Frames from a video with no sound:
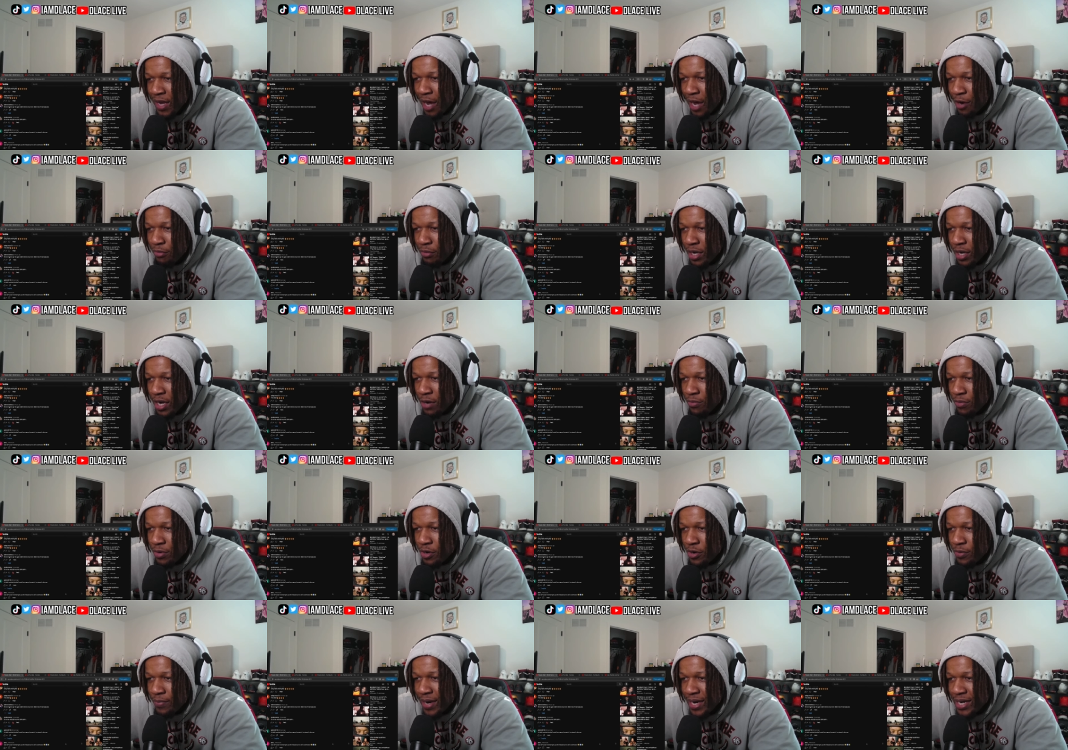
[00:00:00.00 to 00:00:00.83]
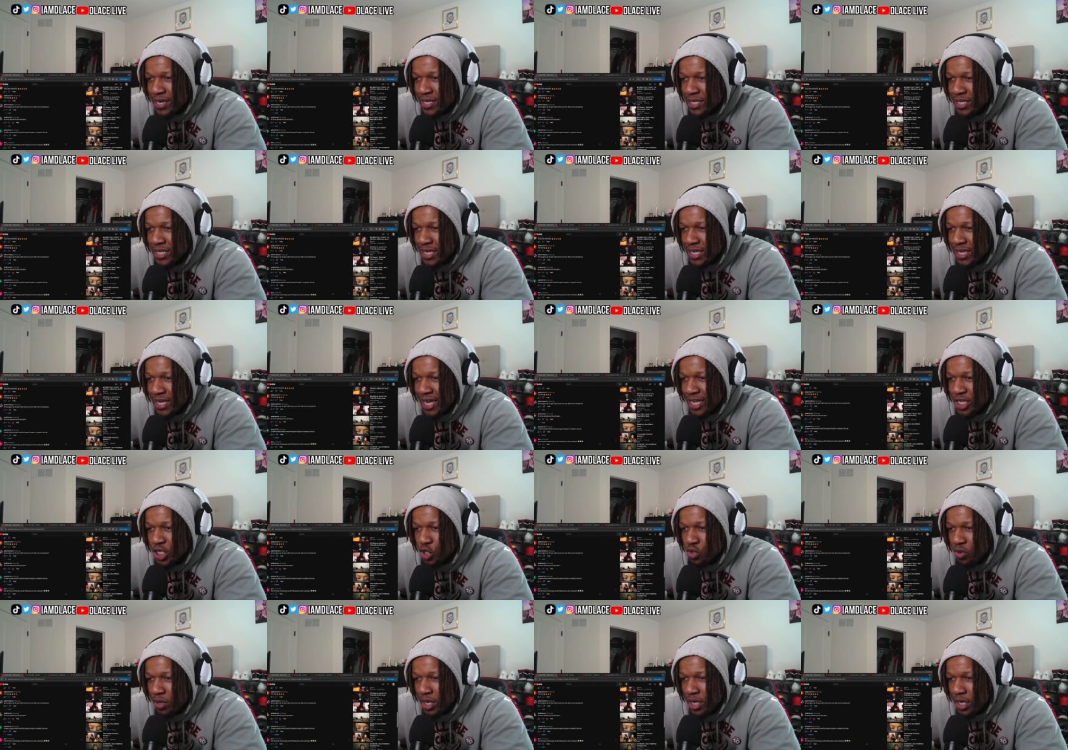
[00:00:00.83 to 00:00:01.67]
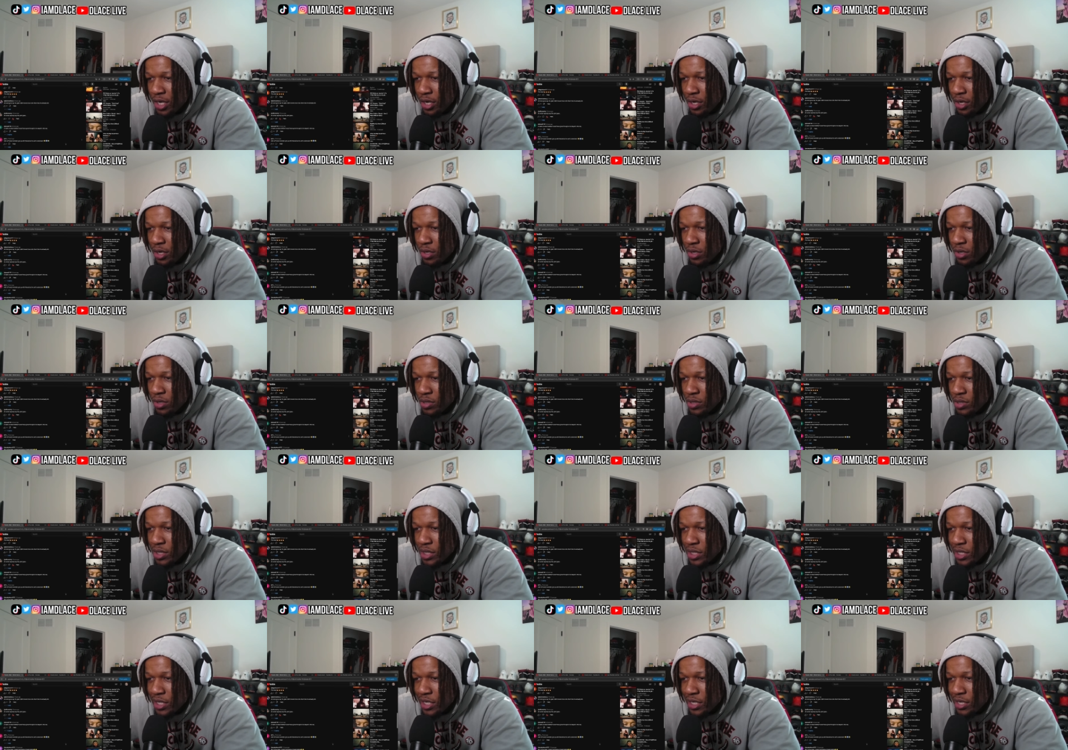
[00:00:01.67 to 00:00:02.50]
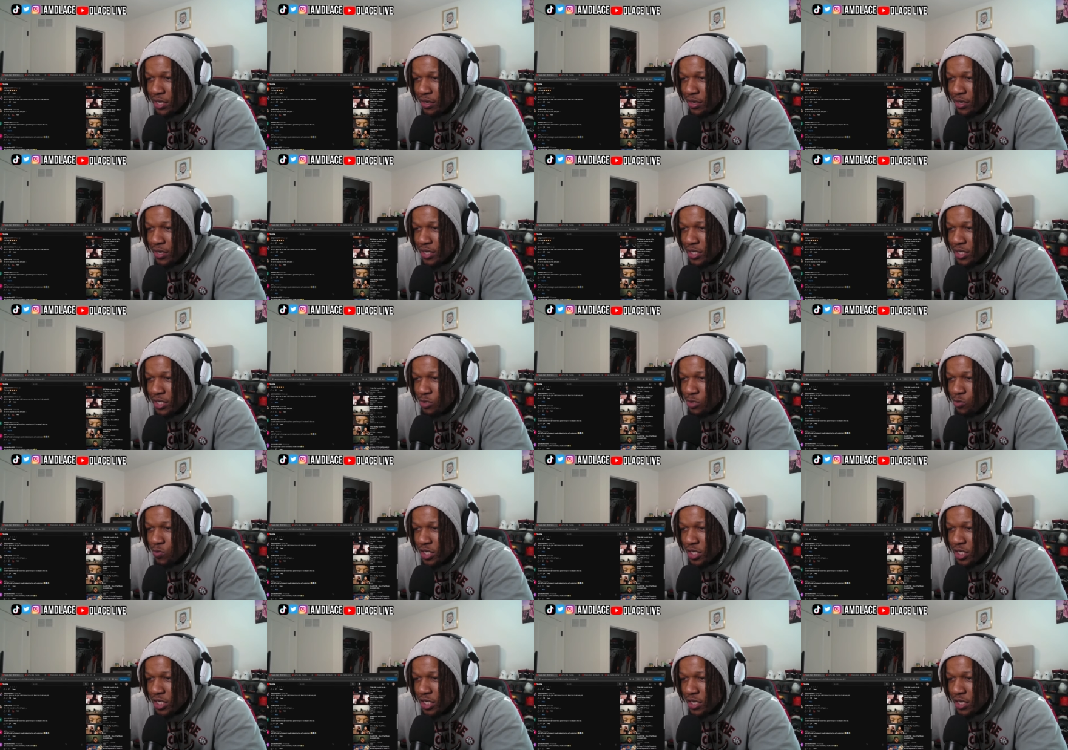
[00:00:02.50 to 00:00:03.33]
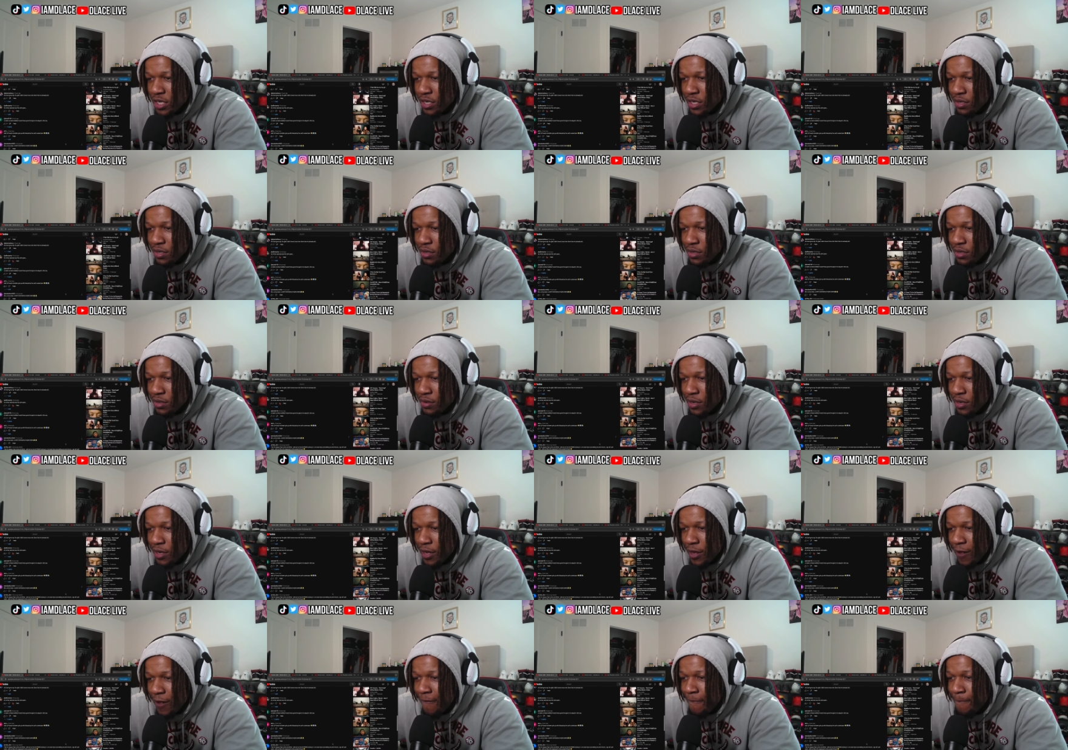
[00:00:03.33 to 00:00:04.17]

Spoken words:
I don't care what nobody said. That joint goes. Lil Durk is what she is.